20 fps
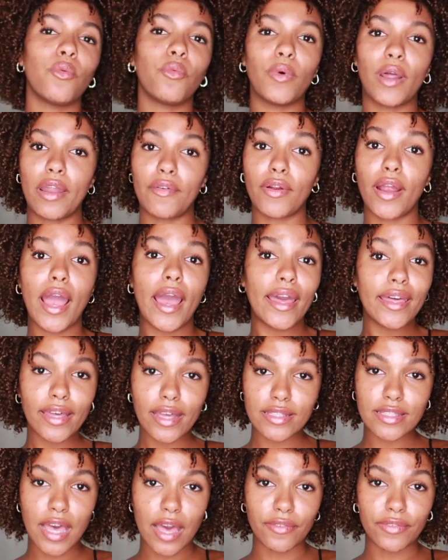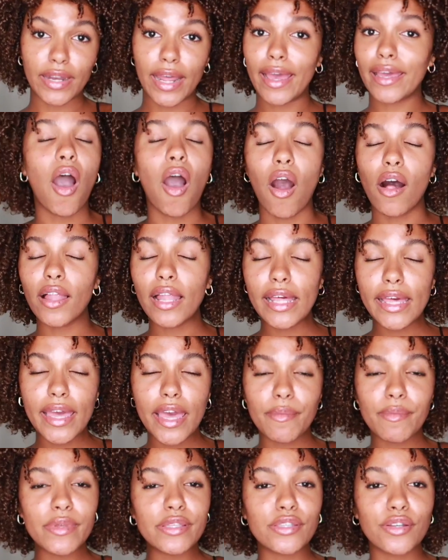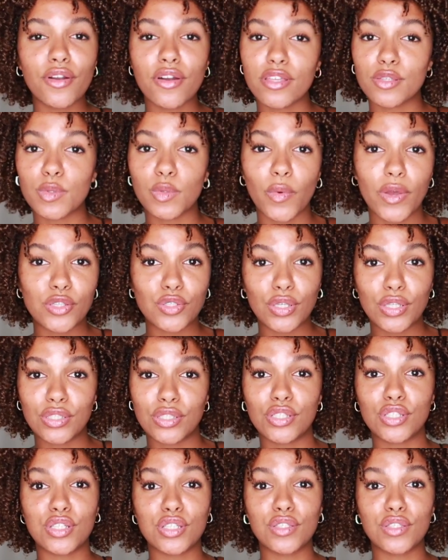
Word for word: whatever. I ain't got time for that. All I am is a girl's been waist training since